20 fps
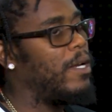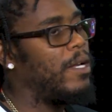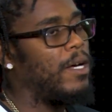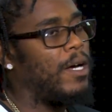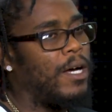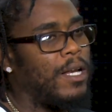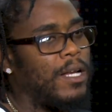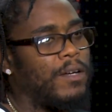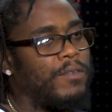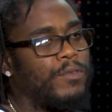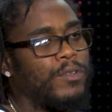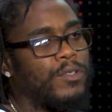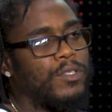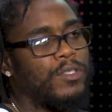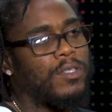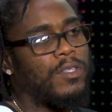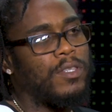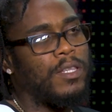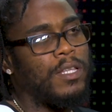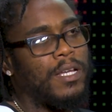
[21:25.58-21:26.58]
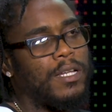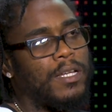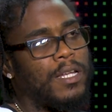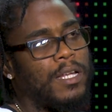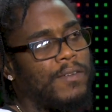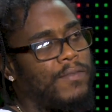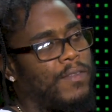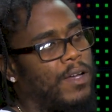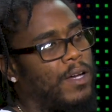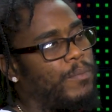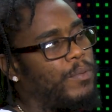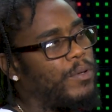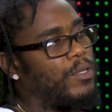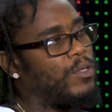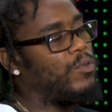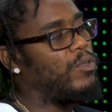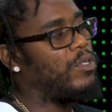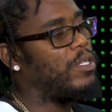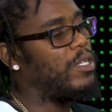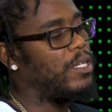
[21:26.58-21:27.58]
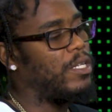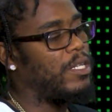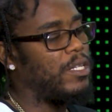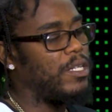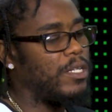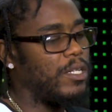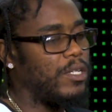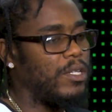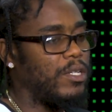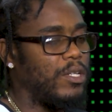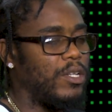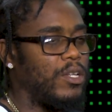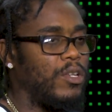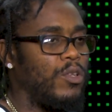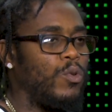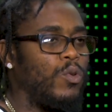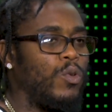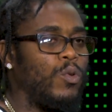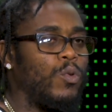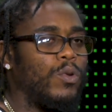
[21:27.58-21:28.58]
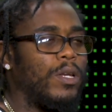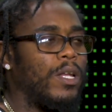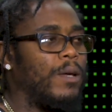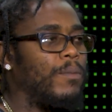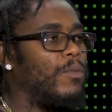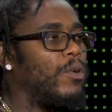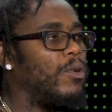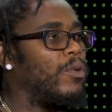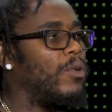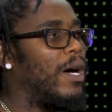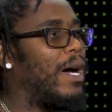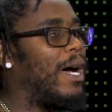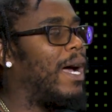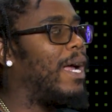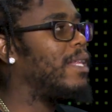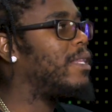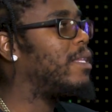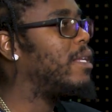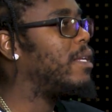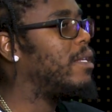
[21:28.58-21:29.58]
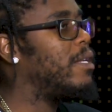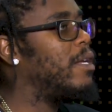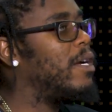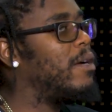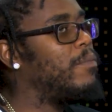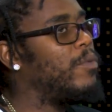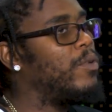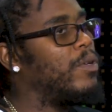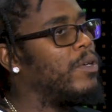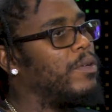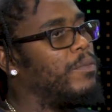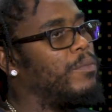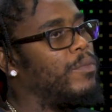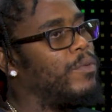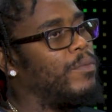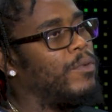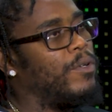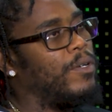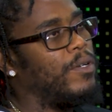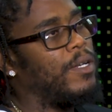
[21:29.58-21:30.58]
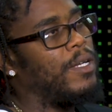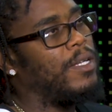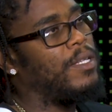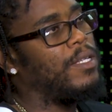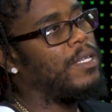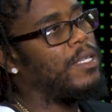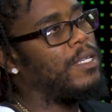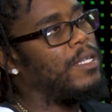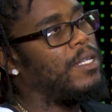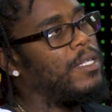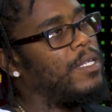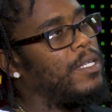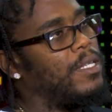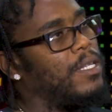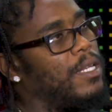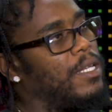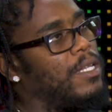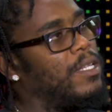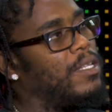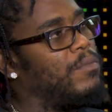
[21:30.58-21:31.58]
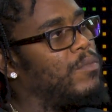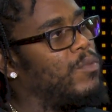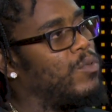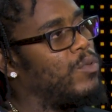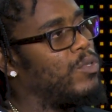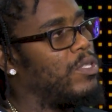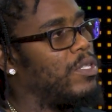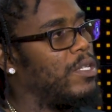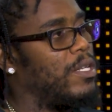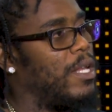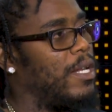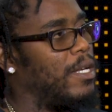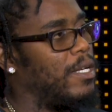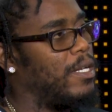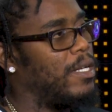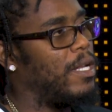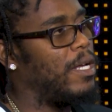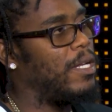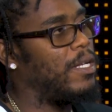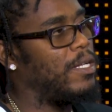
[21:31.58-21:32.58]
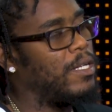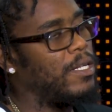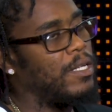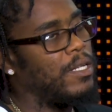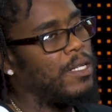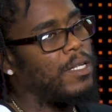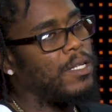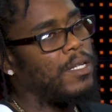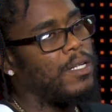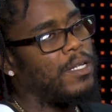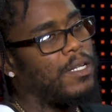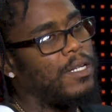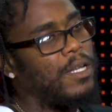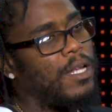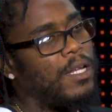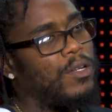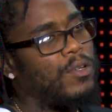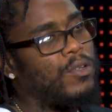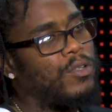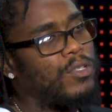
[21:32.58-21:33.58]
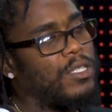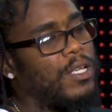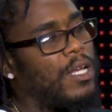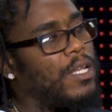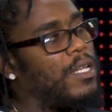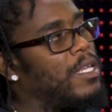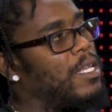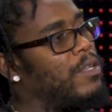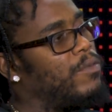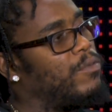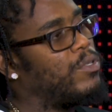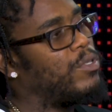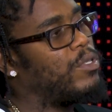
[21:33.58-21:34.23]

And all of us, they have the opportunity. The new youth, them now, I think they're more educated in the music than us and even